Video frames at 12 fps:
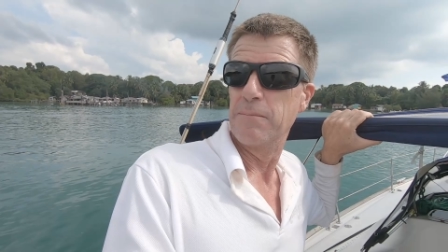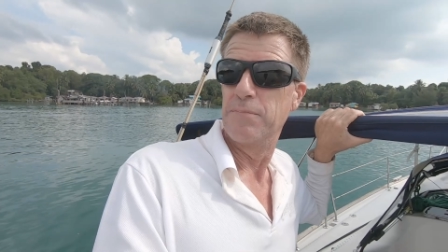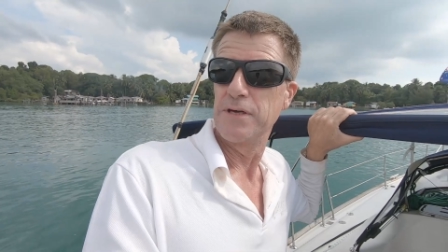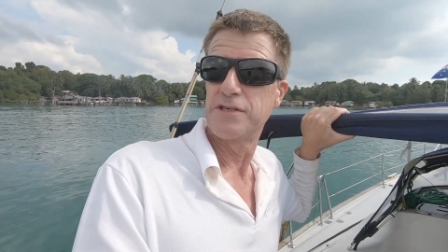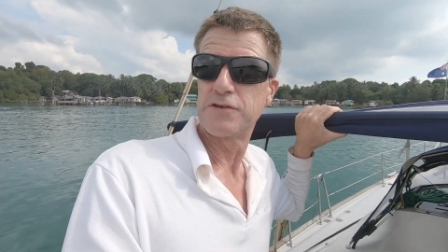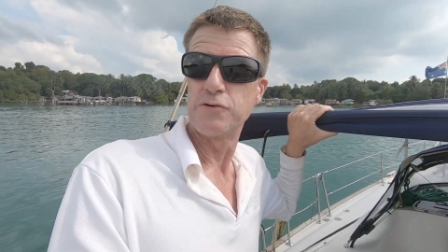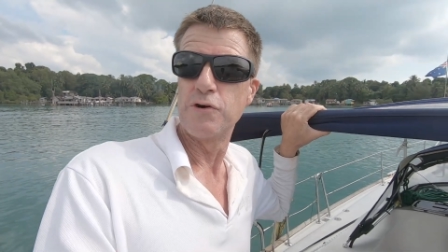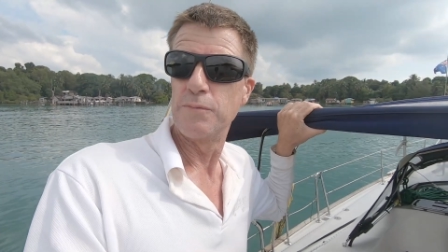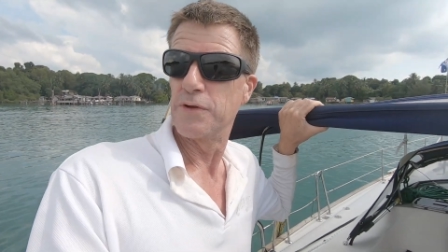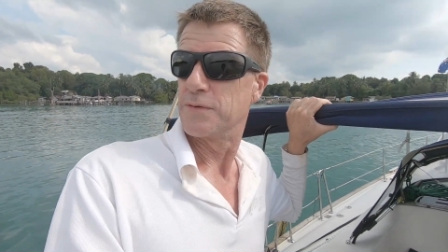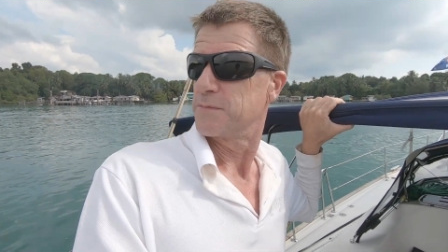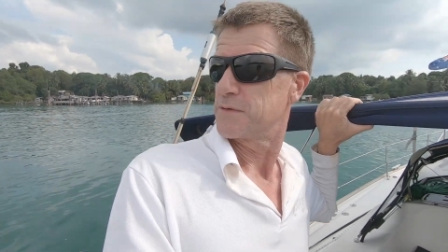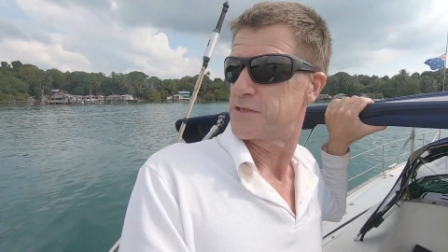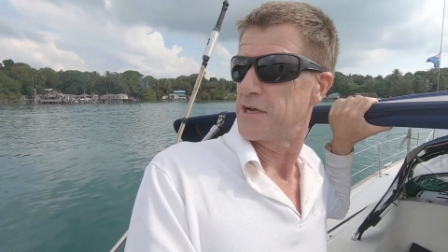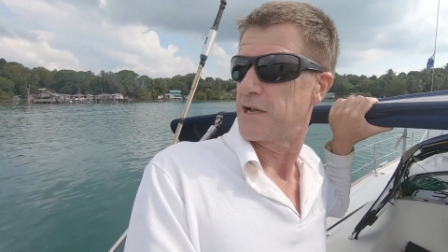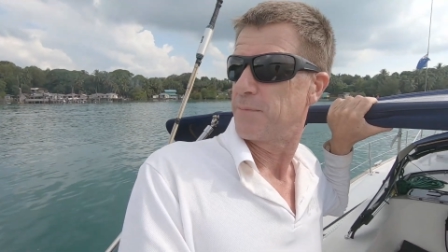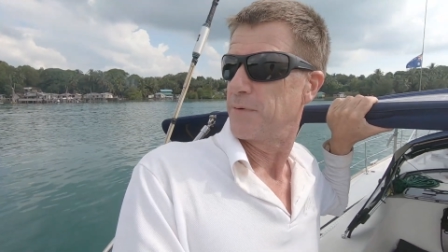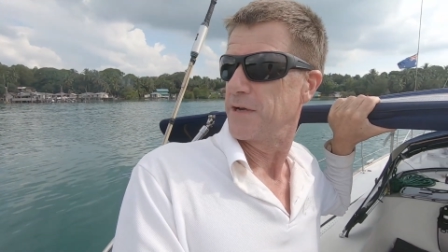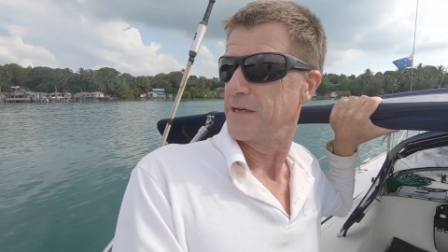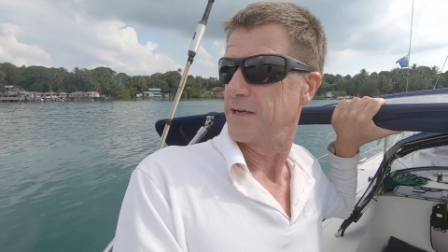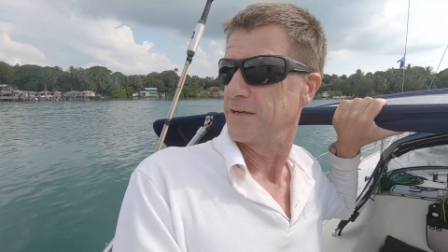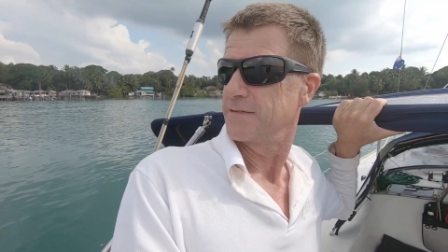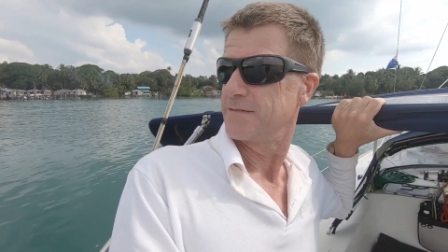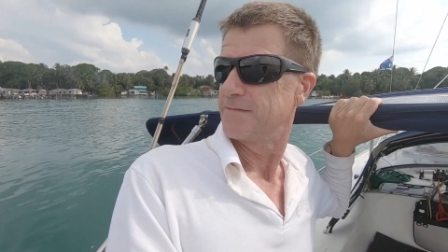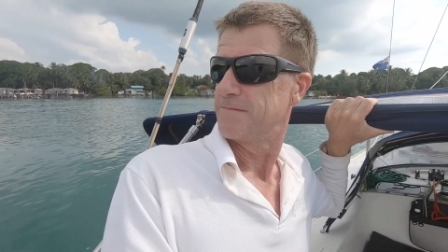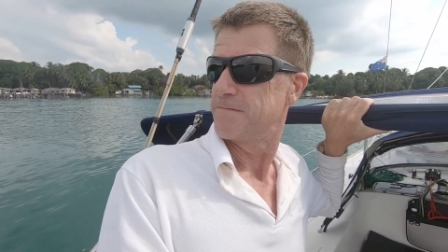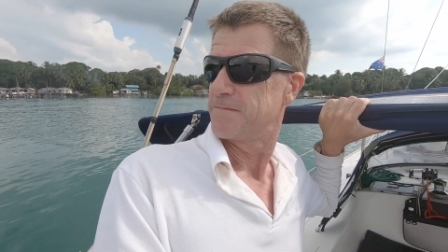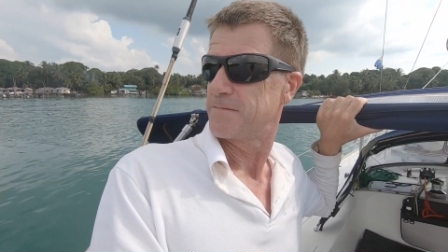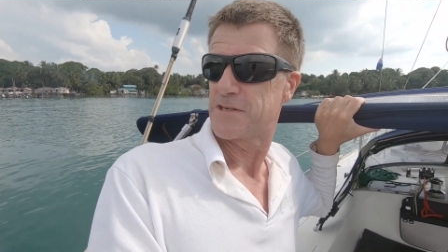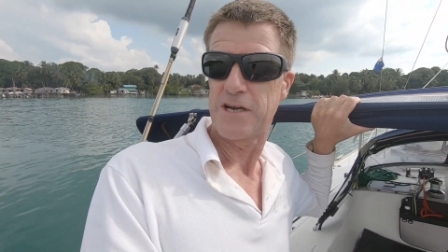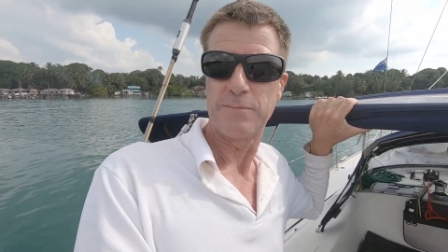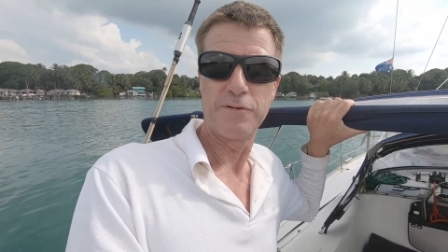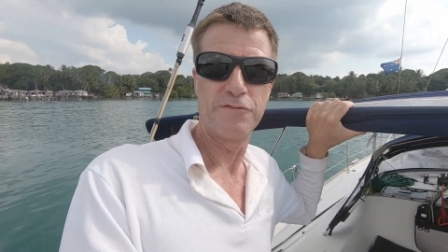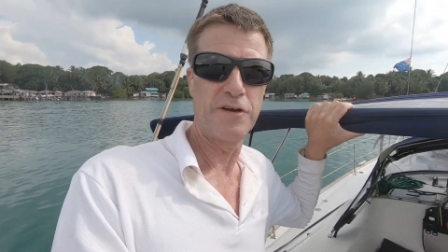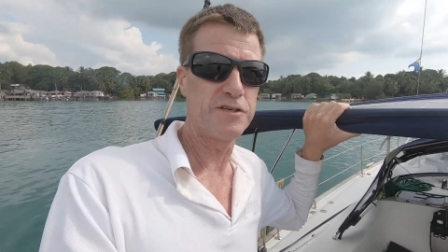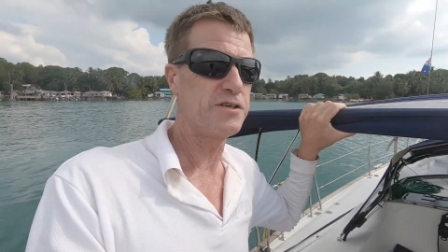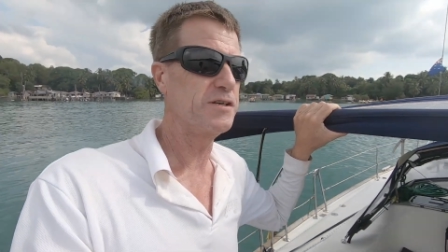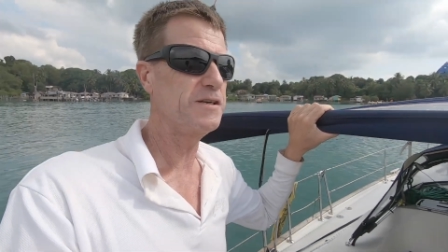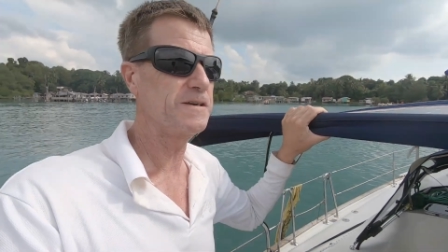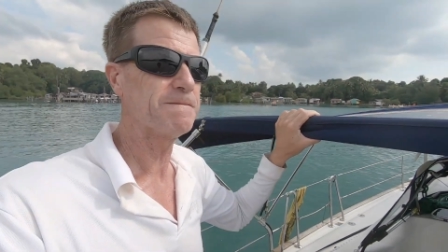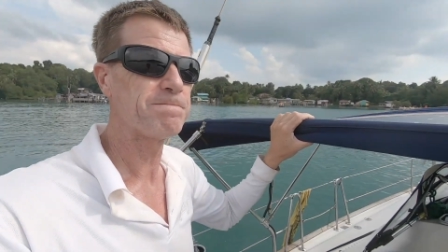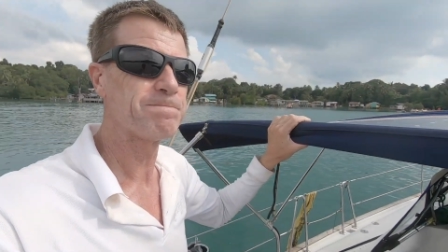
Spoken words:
big storm to set up a fetch in here.